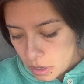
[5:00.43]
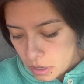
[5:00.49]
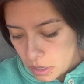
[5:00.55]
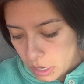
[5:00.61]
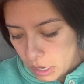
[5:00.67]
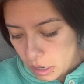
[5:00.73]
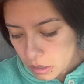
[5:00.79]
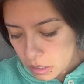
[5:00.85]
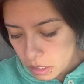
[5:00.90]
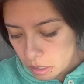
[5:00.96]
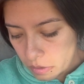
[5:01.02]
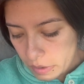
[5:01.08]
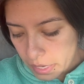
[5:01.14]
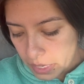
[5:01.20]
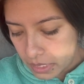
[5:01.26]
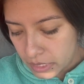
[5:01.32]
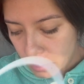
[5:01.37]
Also,
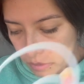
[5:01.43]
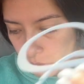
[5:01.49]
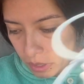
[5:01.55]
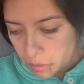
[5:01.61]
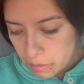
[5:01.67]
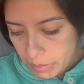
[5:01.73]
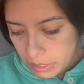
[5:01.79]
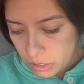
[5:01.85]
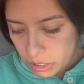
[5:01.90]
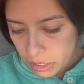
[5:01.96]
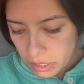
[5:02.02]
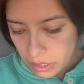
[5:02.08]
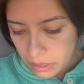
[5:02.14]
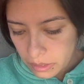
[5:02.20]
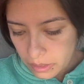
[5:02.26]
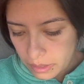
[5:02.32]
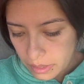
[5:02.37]
I did want to
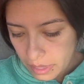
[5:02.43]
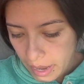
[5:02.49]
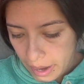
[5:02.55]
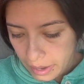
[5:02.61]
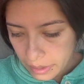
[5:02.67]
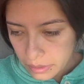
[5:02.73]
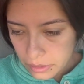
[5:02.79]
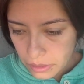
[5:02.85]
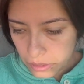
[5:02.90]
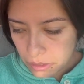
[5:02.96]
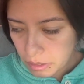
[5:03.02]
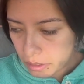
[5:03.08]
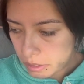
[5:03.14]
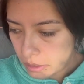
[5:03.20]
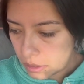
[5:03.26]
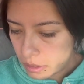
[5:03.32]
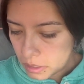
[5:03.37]
mention that
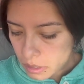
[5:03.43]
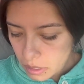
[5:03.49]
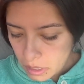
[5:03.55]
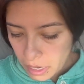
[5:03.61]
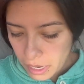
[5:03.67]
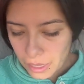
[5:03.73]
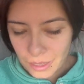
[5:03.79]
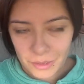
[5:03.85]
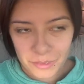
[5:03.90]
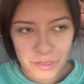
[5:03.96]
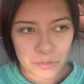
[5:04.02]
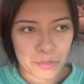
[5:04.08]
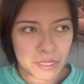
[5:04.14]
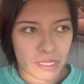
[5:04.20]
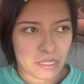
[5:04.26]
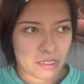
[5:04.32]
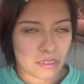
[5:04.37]
I left a
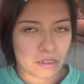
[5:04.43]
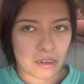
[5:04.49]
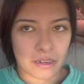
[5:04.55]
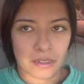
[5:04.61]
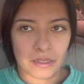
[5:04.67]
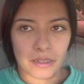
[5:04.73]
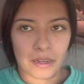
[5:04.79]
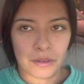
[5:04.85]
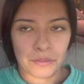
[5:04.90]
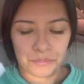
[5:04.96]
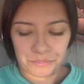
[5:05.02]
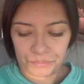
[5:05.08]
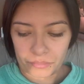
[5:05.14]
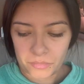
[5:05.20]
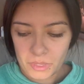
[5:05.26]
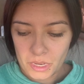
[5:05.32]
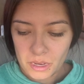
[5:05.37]
business card in there.
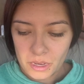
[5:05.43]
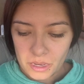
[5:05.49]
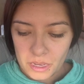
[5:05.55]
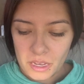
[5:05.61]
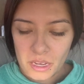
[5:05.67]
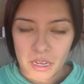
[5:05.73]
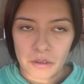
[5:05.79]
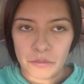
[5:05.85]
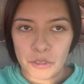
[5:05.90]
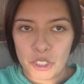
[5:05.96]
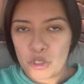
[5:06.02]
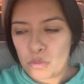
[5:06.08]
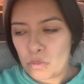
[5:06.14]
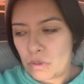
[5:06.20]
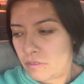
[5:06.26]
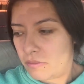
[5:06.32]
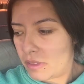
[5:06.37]

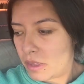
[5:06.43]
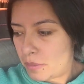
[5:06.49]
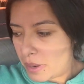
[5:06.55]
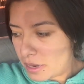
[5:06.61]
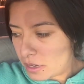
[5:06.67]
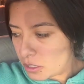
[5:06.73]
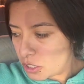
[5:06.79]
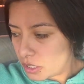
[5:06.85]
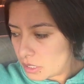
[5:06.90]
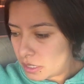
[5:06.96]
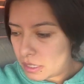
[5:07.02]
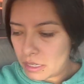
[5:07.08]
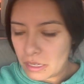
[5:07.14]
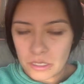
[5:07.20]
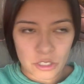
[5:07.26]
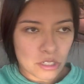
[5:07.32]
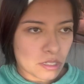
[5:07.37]
Just one of them, actually. And
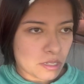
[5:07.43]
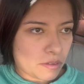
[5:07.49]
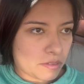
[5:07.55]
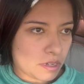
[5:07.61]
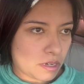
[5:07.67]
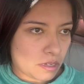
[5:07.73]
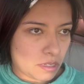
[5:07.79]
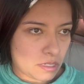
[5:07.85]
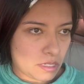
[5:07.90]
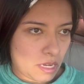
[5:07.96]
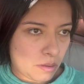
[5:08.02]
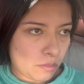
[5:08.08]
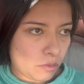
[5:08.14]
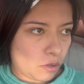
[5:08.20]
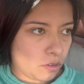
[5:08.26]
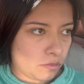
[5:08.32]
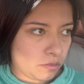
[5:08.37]
I just left it on the
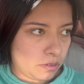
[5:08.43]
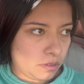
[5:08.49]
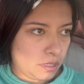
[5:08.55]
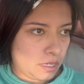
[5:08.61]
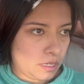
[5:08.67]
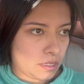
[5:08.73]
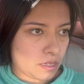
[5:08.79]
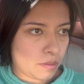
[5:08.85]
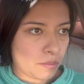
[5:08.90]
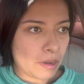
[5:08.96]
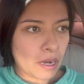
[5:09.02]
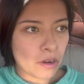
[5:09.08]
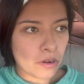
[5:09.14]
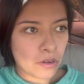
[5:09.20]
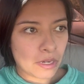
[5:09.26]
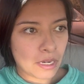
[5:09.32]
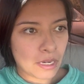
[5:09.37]
table. Hopefully somebody
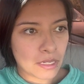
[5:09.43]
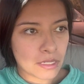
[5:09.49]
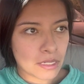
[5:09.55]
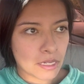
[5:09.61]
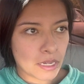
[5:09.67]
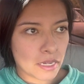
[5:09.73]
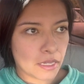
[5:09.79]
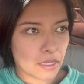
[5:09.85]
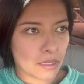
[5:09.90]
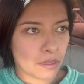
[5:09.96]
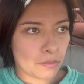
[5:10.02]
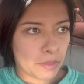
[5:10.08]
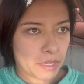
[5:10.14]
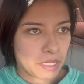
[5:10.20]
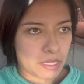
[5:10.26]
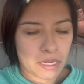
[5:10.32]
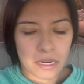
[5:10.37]
who needs it
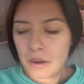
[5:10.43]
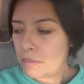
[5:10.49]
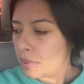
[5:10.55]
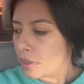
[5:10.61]
picks it up.